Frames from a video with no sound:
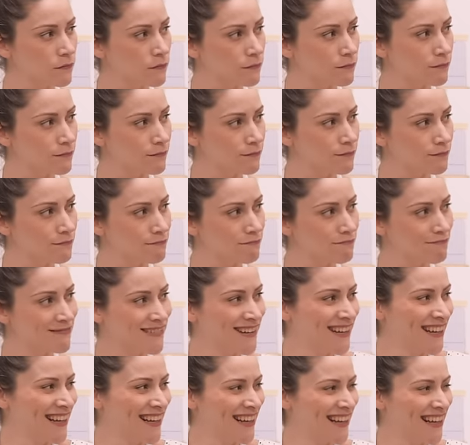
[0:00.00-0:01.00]

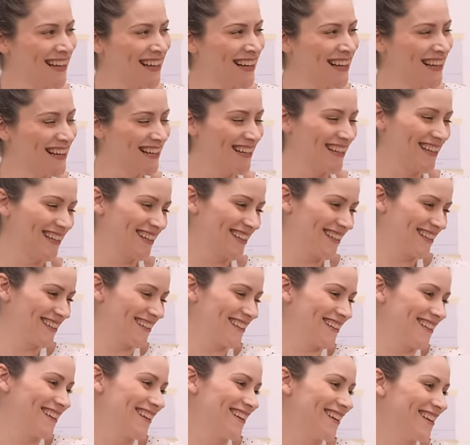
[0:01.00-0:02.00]

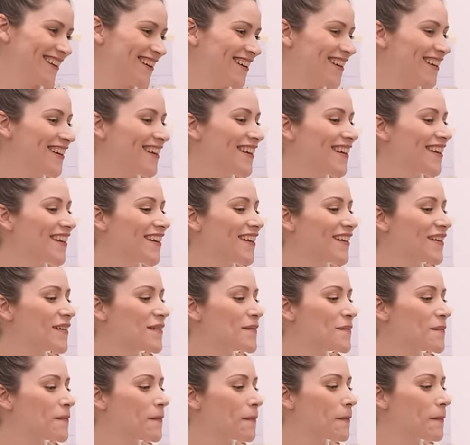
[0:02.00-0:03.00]

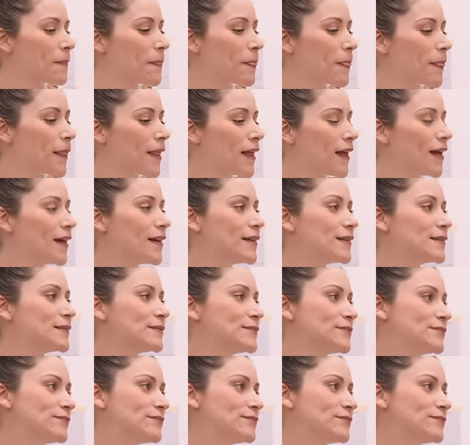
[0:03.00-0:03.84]
[no speech]